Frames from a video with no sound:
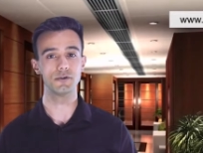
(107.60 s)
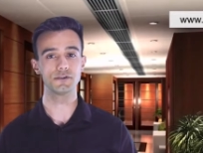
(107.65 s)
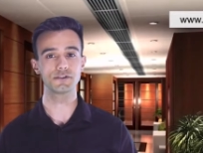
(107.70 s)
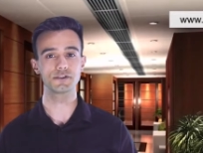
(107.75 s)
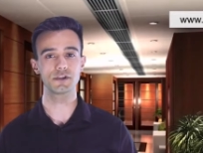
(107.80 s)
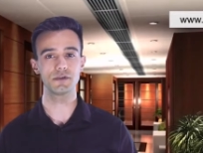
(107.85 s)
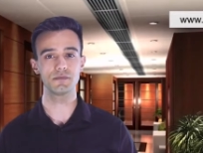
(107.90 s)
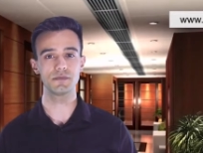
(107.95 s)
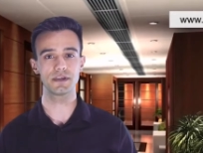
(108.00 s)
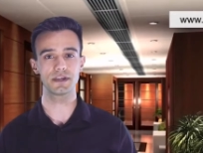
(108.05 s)

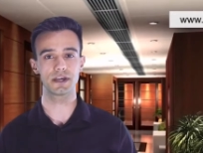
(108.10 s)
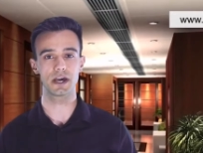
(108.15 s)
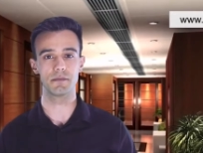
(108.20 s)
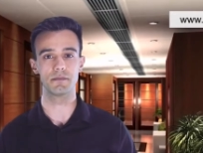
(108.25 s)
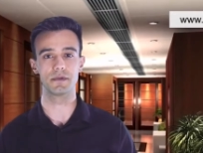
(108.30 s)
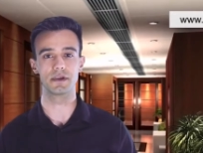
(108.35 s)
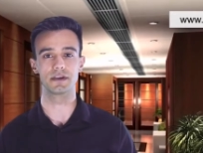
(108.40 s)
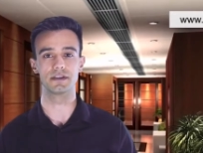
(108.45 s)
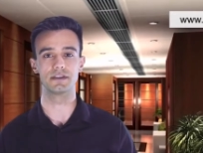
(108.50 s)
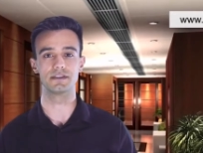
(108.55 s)
also
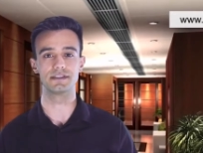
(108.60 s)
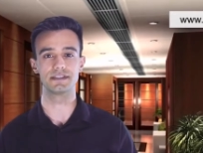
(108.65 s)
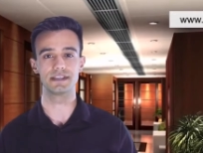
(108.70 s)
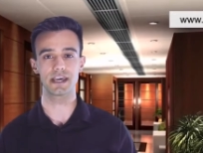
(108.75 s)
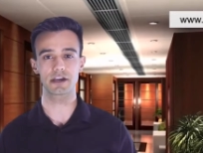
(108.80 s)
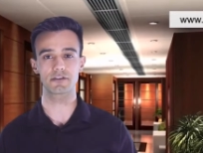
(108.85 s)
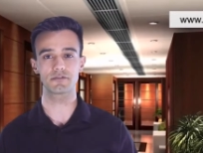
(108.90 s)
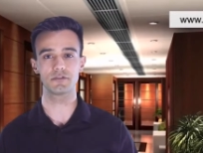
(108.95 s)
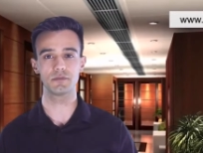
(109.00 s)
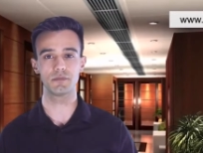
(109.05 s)
becoming an
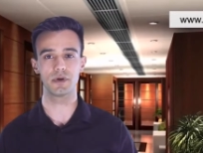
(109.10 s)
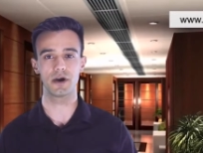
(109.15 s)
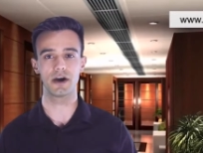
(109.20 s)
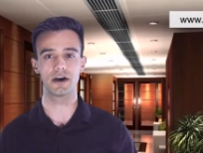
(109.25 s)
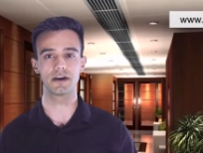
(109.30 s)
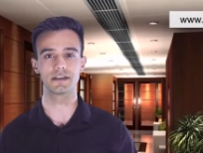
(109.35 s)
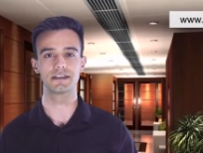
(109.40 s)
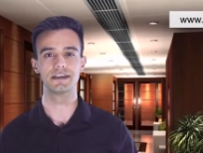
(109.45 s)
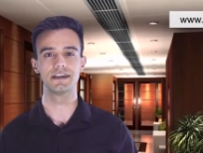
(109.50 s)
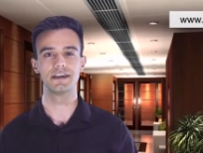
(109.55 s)
integral
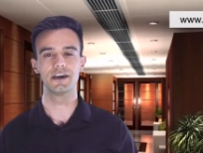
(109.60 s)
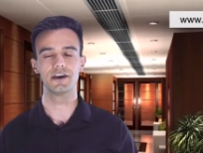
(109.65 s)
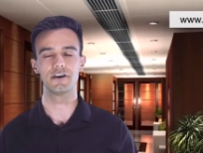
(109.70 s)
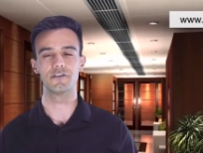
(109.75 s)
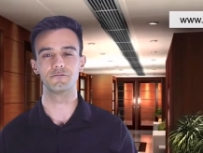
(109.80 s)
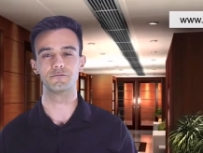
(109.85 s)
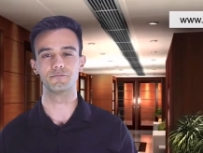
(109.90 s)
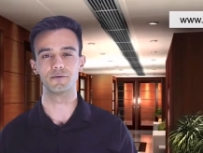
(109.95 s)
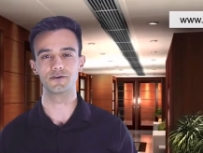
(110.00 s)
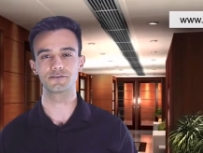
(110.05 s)
part
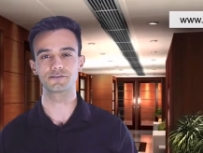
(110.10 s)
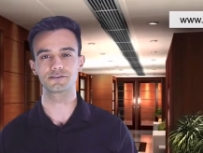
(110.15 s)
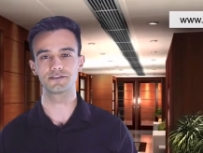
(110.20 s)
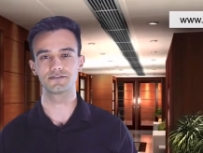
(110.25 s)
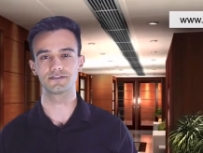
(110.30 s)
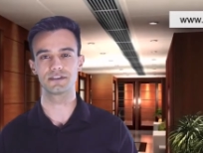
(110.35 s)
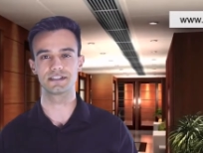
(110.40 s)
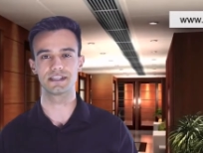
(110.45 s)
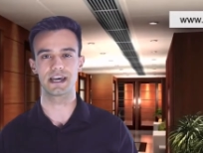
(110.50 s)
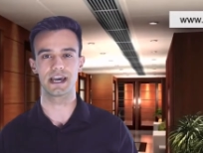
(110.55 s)
of most
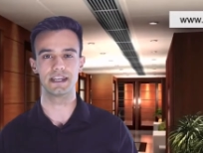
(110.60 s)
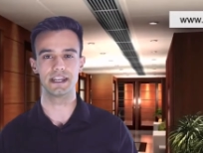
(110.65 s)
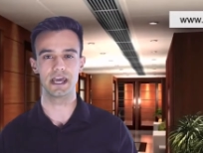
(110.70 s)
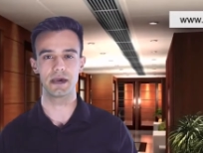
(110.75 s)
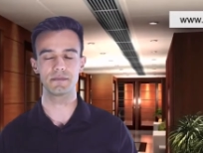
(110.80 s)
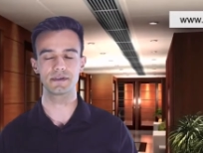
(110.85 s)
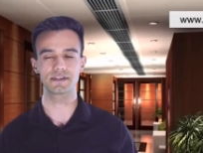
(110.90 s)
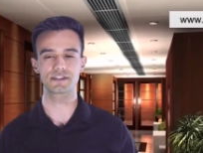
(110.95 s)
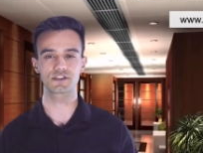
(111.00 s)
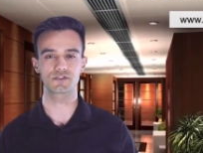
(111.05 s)
of the
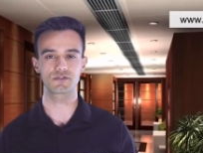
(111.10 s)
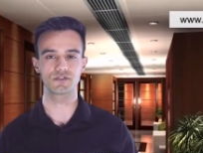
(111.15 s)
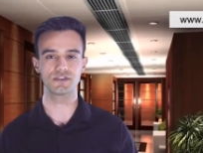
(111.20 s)
Dynamics